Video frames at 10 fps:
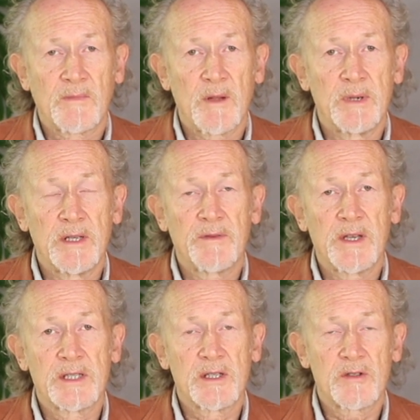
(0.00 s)
But if
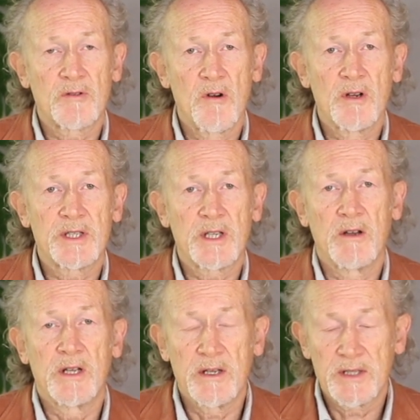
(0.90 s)
there's a strong
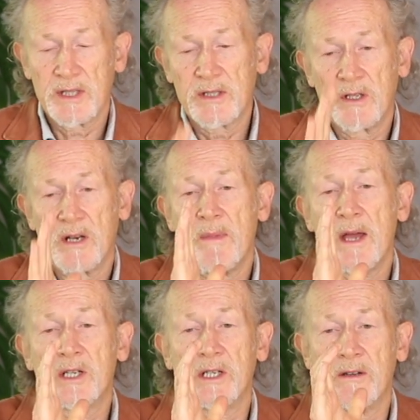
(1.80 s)
scoliosis, you can
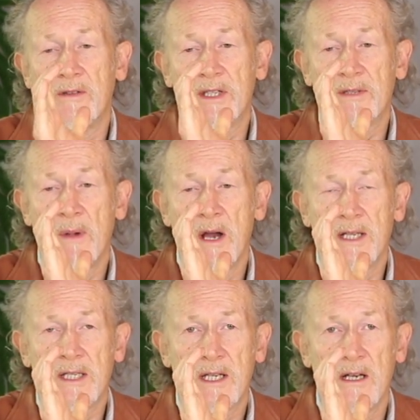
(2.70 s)
imagine if the
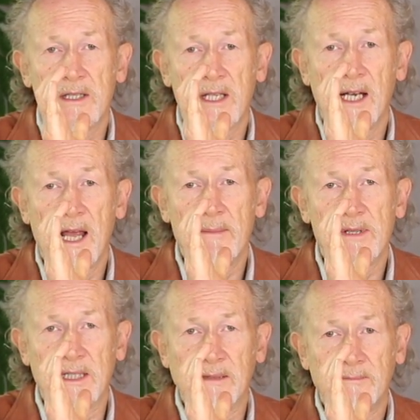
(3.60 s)
spine starts
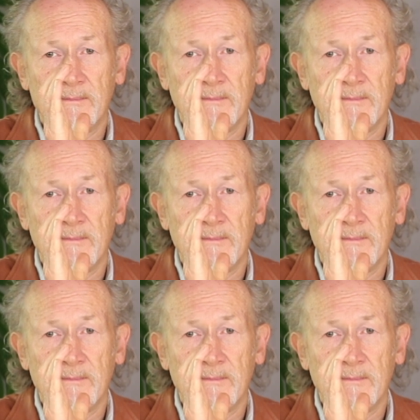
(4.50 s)
collapsing,